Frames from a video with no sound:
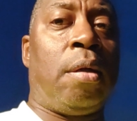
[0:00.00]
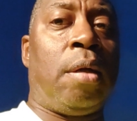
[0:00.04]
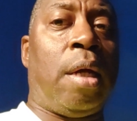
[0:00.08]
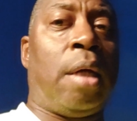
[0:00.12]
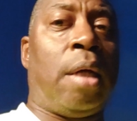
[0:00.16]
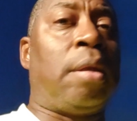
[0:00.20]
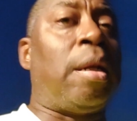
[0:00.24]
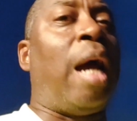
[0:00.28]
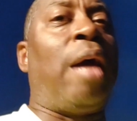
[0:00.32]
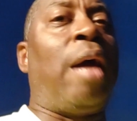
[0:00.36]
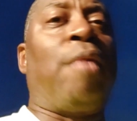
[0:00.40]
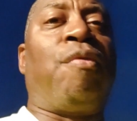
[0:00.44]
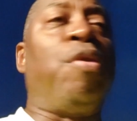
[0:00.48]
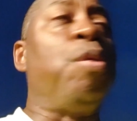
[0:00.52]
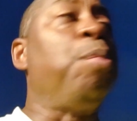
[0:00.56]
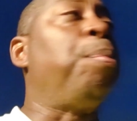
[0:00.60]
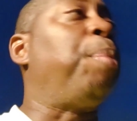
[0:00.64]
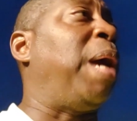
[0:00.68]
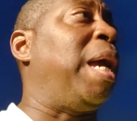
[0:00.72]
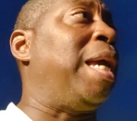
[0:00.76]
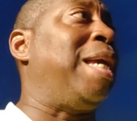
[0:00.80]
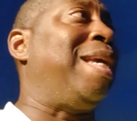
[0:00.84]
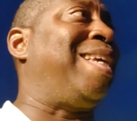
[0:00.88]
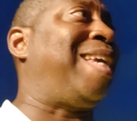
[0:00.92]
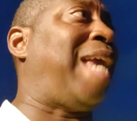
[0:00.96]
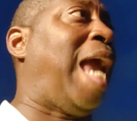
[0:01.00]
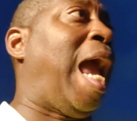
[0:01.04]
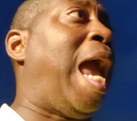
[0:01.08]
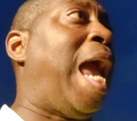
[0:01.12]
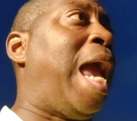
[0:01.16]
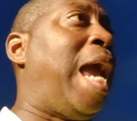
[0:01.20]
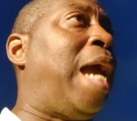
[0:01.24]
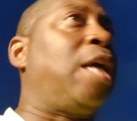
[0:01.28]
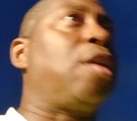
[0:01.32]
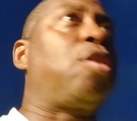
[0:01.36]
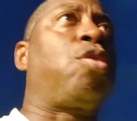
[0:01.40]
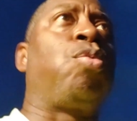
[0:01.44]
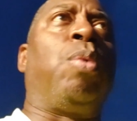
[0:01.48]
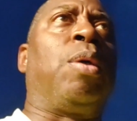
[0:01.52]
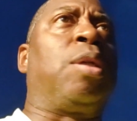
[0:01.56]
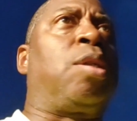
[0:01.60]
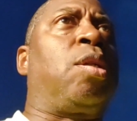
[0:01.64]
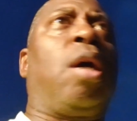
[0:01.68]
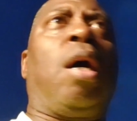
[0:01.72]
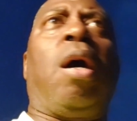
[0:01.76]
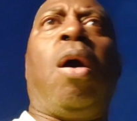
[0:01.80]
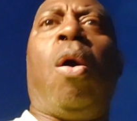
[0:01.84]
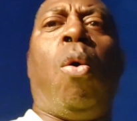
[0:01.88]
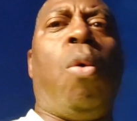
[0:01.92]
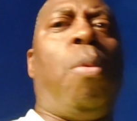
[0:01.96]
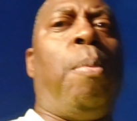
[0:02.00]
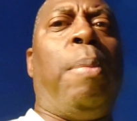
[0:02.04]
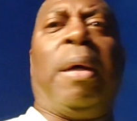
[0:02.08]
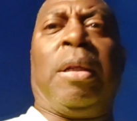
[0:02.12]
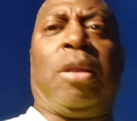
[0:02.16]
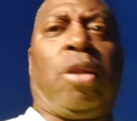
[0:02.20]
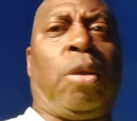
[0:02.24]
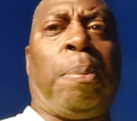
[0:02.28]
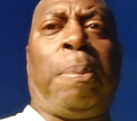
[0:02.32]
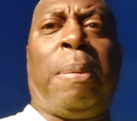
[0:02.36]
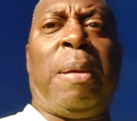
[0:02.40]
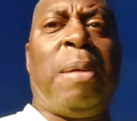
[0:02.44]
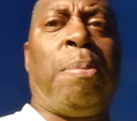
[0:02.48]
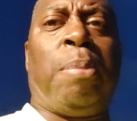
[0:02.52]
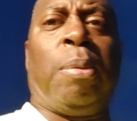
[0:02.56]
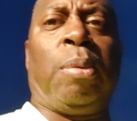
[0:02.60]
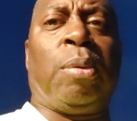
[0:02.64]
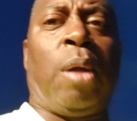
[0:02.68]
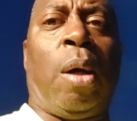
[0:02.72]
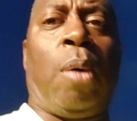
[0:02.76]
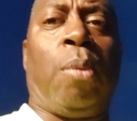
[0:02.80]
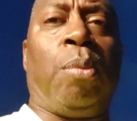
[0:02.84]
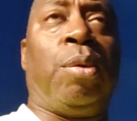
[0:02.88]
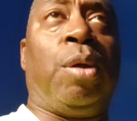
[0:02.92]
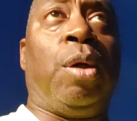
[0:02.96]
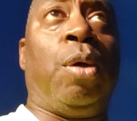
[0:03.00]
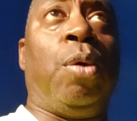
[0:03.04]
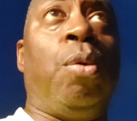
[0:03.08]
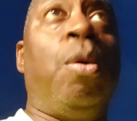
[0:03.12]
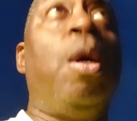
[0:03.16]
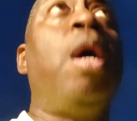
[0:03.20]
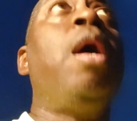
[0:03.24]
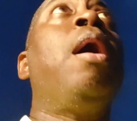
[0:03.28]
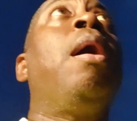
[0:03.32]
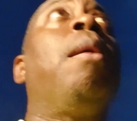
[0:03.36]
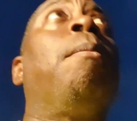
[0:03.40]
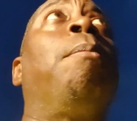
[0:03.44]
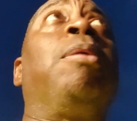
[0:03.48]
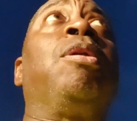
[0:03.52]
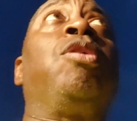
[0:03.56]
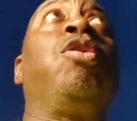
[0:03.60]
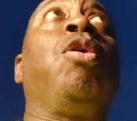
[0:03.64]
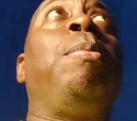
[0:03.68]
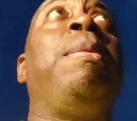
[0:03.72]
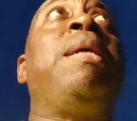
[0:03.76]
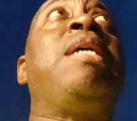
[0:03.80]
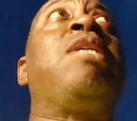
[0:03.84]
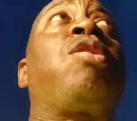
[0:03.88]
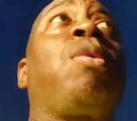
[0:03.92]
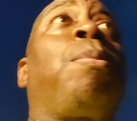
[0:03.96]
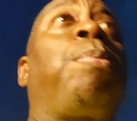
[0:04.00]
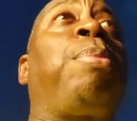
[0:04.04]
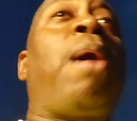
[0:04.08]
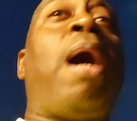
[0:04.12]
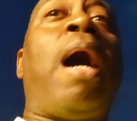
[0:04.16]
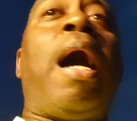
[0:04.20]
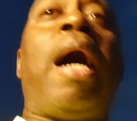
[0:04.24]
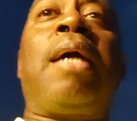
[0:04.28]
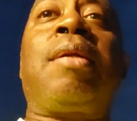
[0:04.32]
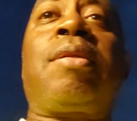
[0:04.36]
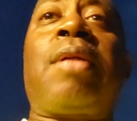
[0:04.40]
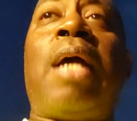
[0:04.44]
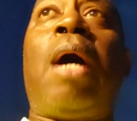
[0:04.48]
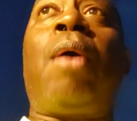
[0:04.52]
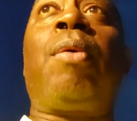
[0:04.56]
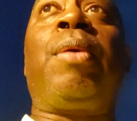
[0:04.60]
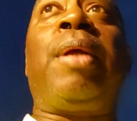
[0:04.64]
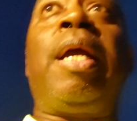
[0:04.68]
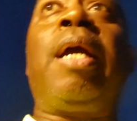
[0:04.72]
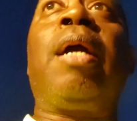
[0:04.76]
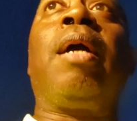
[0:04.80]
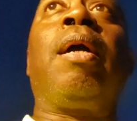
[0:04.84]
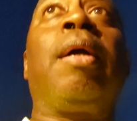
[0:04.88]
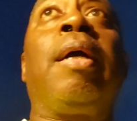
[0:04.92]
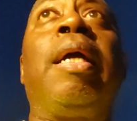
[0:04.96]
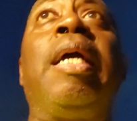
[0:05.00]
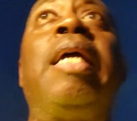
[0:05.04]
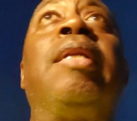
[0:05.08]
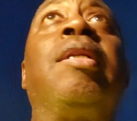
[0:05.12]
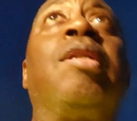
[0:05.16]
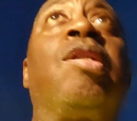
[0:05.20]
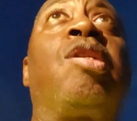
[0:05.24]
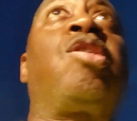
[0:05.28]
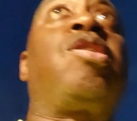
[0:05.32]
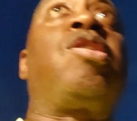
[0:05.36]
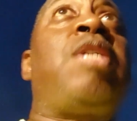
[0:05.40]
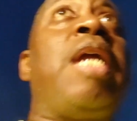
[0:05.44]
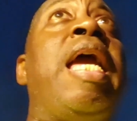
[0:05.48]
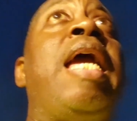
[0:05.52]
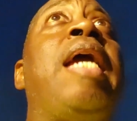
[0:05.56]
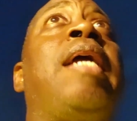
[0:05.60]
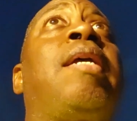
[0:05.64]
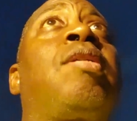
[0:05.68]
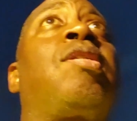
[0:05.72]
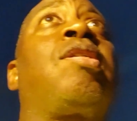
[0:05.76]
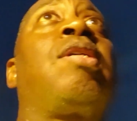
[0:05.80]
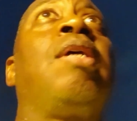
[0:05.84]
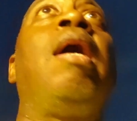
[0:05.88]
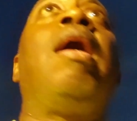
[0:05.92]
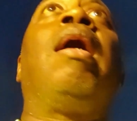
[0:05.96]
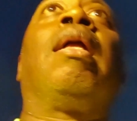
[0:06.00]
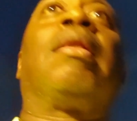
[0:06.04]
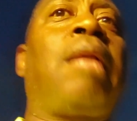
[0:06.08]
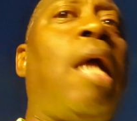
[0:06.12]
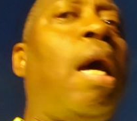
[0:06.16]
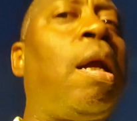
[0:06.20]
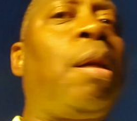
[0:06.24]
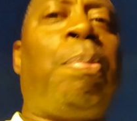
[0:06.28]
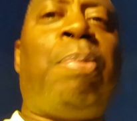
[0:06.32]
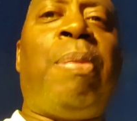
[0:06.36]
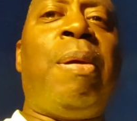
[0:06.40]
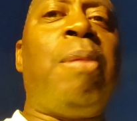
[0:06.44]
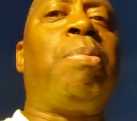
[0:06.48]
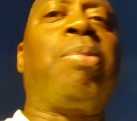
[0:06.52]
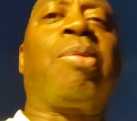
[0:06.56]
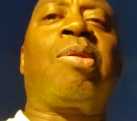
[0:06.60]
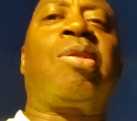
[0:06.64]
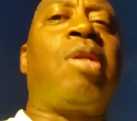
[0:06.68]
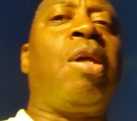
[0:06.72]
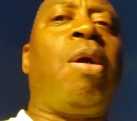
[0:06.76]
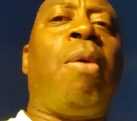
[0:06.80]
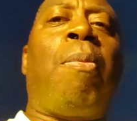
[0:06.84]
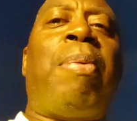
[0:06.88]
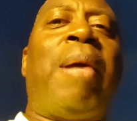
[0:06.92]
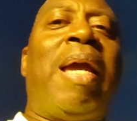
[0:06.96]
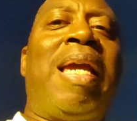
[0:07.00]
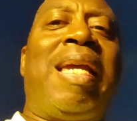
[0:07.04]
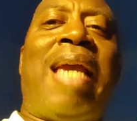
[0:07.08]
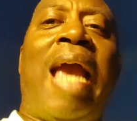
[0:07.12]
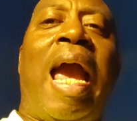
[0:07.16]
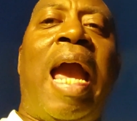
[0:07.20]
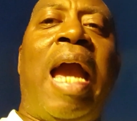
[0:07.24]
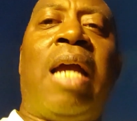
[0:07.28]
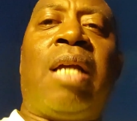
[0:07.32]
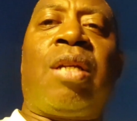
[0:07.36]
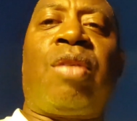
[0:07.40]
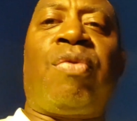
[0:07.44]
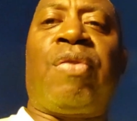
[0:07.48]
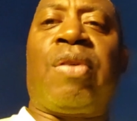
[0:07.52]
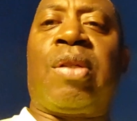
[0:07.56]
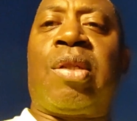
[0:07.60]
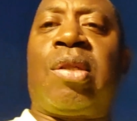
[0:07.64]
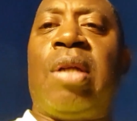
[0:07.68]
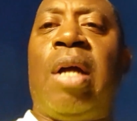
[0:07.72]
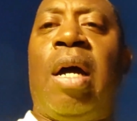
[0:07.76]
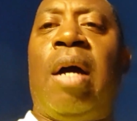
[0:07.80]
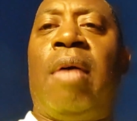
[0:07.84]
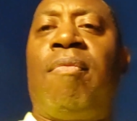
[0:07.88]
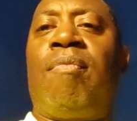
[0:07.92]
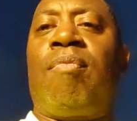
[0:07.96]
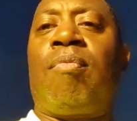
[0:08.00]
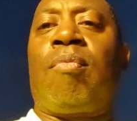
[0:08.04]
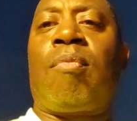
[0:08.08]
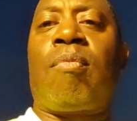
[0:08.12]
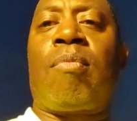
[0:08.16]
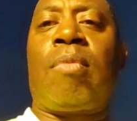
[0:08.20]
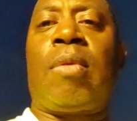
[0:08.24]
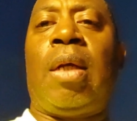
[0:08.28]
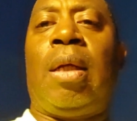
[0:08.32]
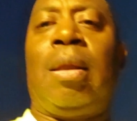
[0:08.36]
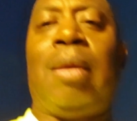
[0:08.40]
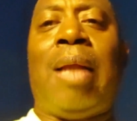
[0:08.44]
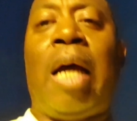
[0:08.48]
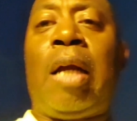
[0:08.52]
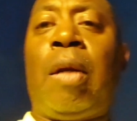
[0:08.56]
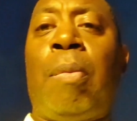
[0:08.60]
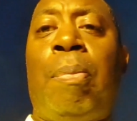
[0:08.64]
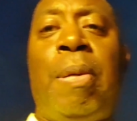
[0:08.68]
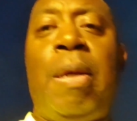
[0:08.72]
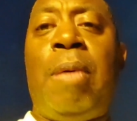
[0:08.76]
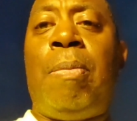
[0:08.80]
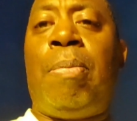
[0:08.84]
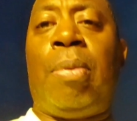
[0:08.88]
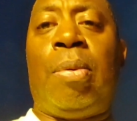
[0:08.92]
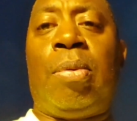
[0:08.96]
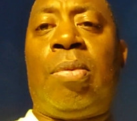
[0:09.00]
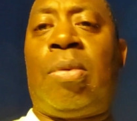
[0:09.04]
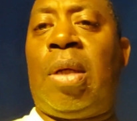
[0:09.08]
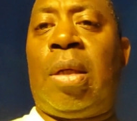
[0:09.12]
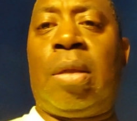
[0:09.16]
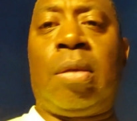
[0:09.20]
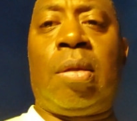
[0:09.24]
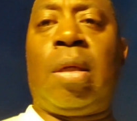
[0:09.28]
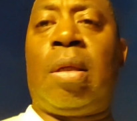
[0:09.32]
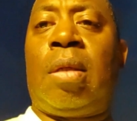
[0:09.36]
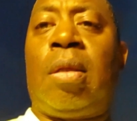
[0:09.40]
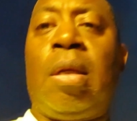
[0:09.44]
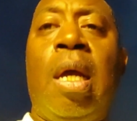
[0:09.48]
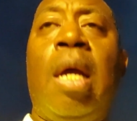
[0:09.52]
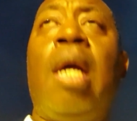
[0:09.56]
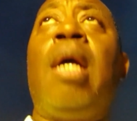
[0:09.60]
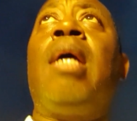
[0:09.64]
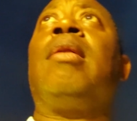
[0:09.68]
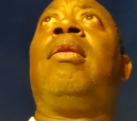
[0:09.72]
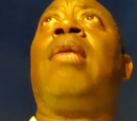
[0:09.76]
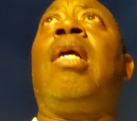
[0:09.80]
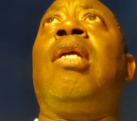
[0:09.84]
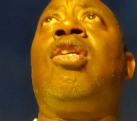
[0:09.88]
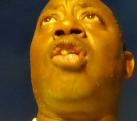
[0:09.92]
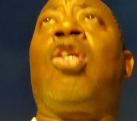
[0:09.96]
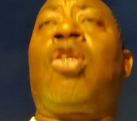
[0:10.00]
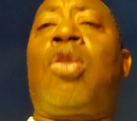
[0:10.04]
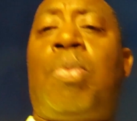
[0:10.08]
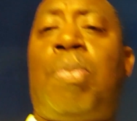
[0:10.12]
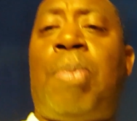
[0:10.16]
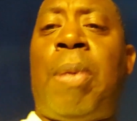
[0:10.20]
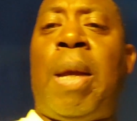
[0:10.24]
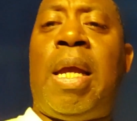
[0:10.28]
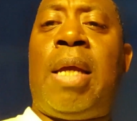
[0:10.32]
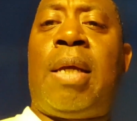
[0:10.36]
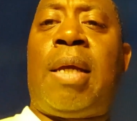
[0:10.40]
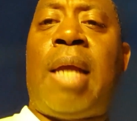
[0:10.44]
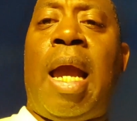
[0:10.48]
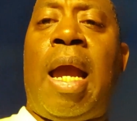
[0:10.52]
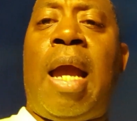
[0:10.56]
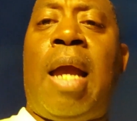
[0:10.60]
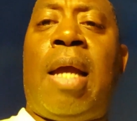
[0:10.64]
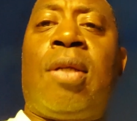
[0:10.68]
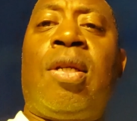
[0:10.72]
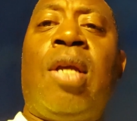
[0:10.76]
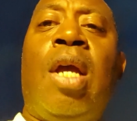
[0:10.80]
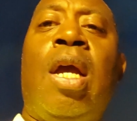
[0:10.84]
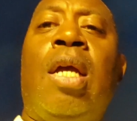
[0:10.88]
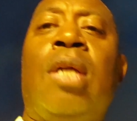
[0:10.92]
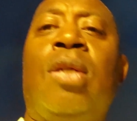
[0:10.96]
Yeah, now if you pay cash, which a whole bunch of people don't do, but you'd be surprised out here in the sticks, a lot of people still pay cash for stuff. A lot of people, they just pay cash.